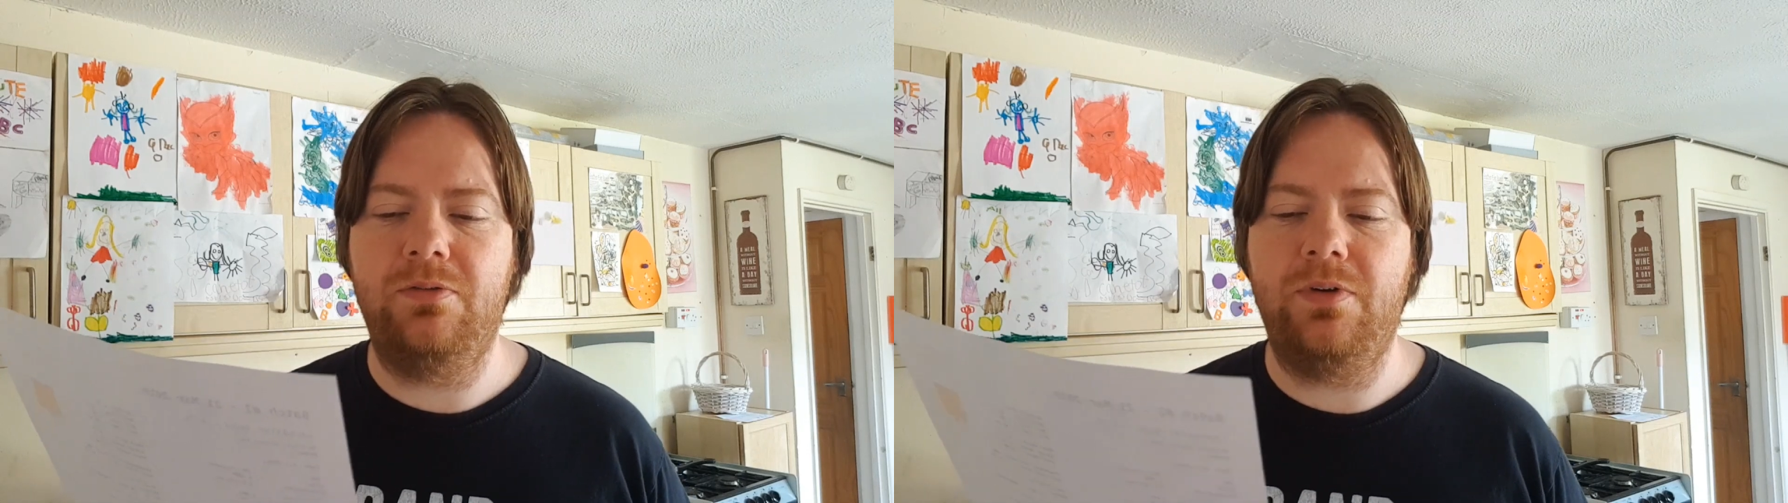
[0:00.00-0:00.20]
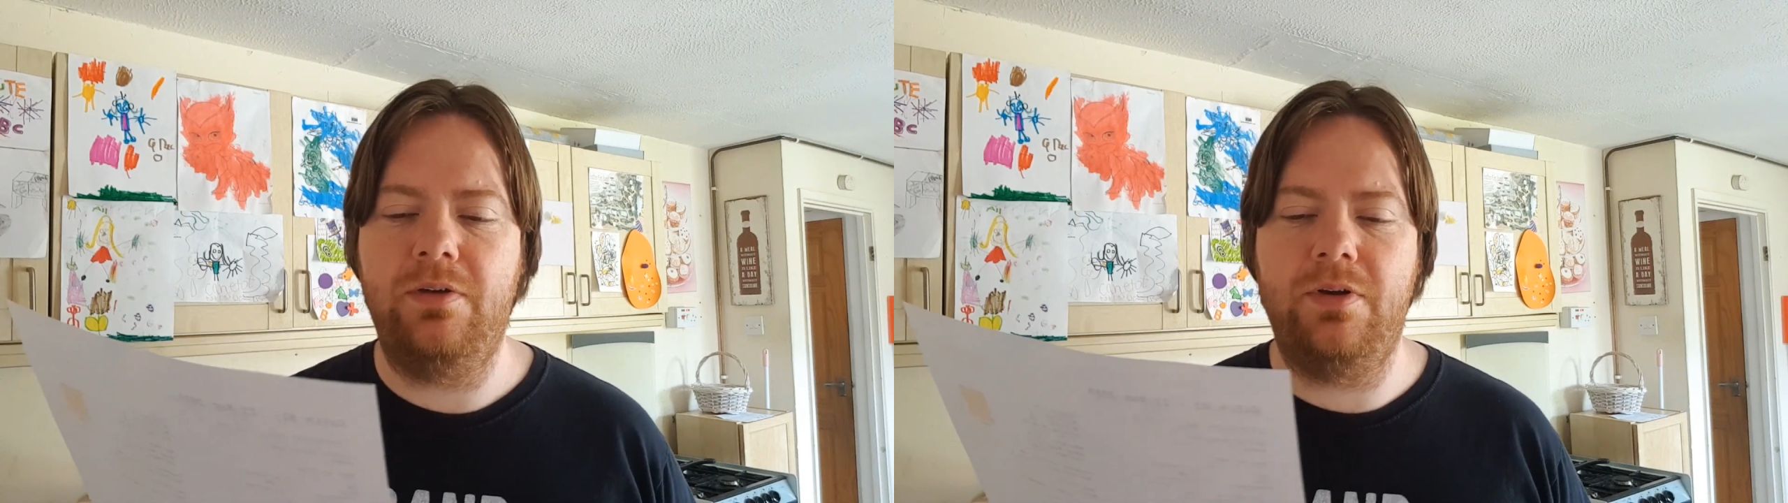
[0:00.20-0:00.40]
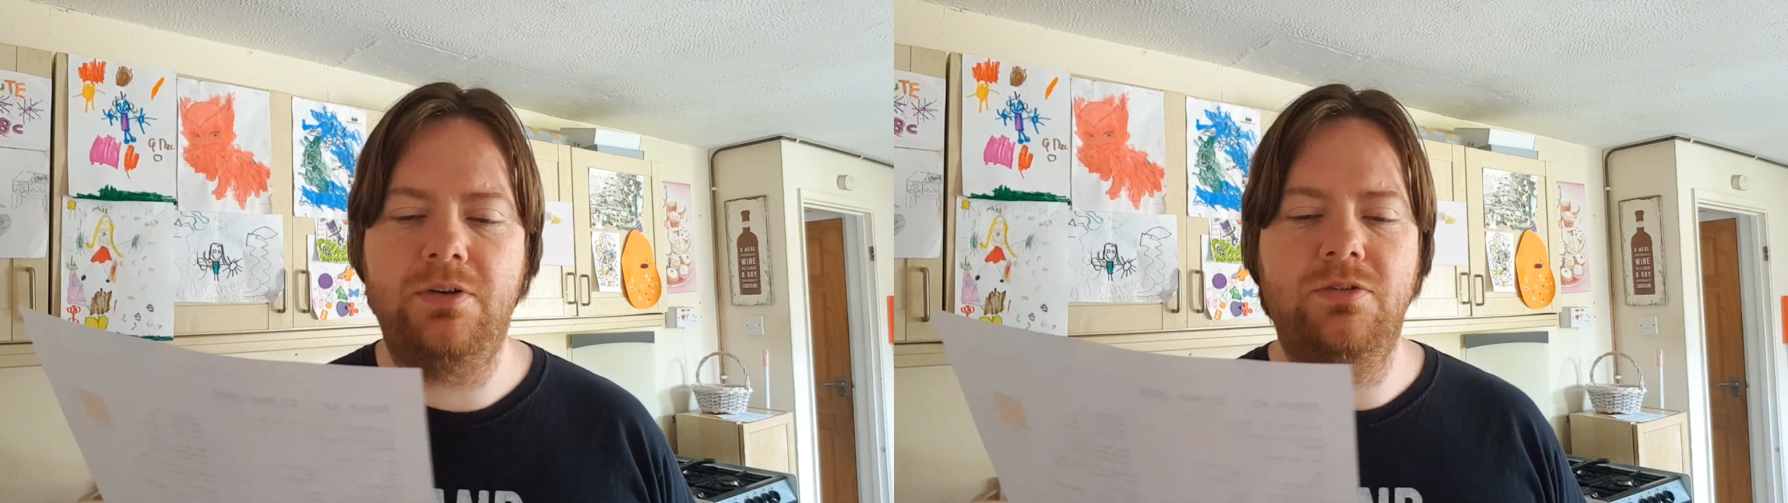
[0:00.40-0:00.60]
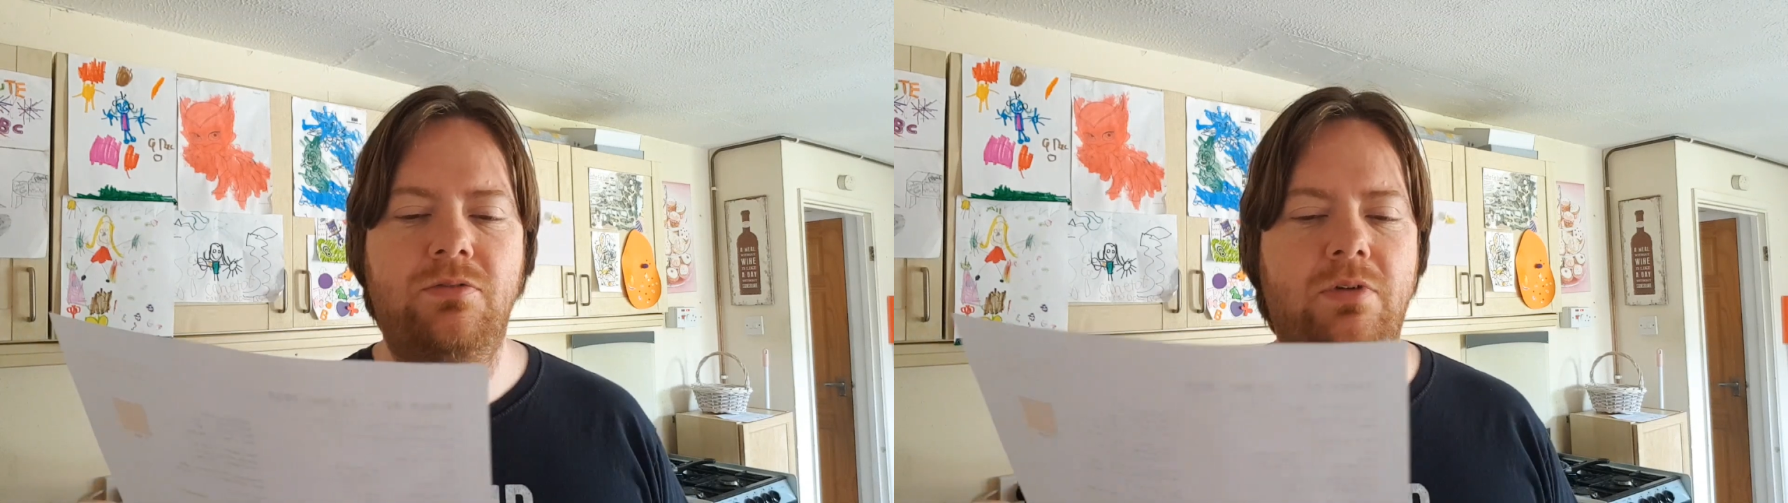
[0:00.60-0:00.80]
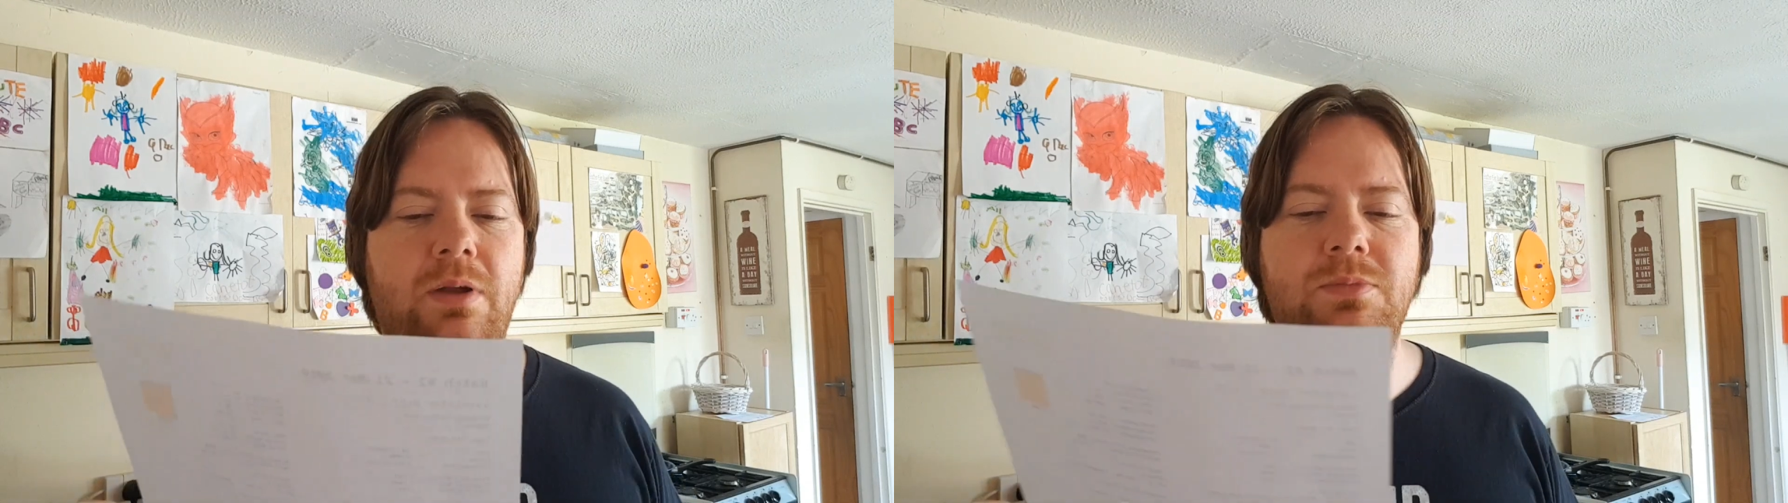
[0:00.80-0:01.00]

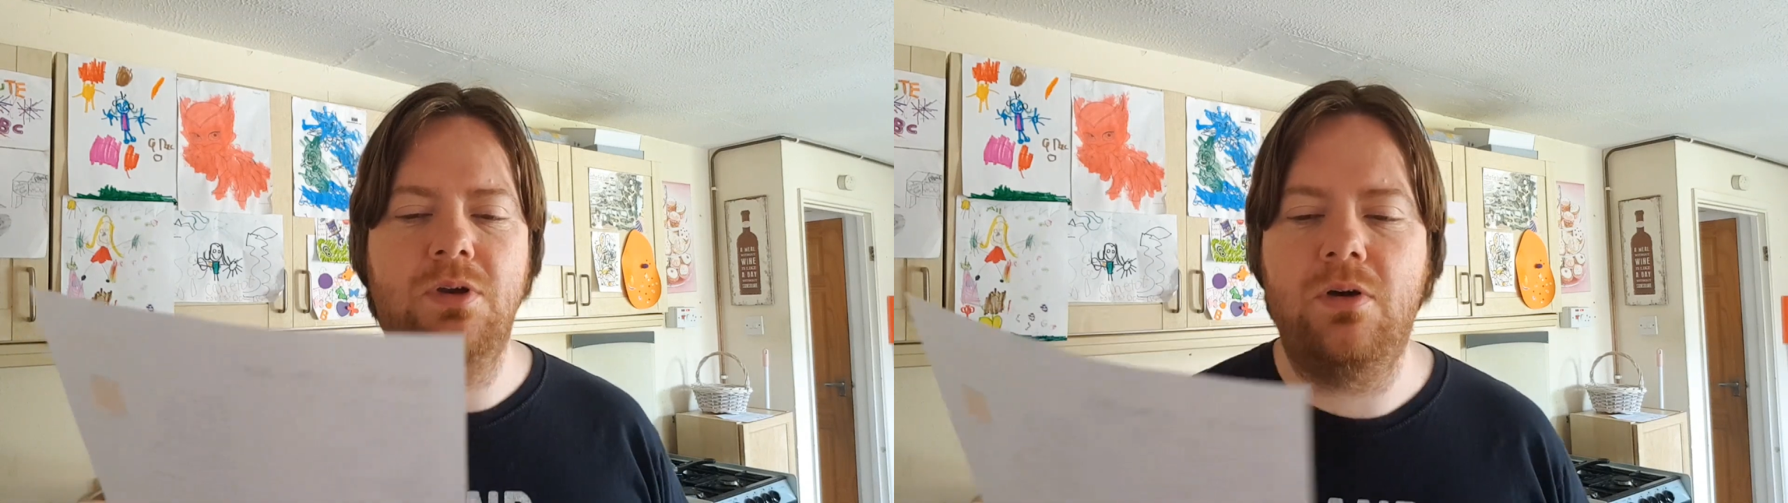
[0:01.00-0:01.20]
500 grams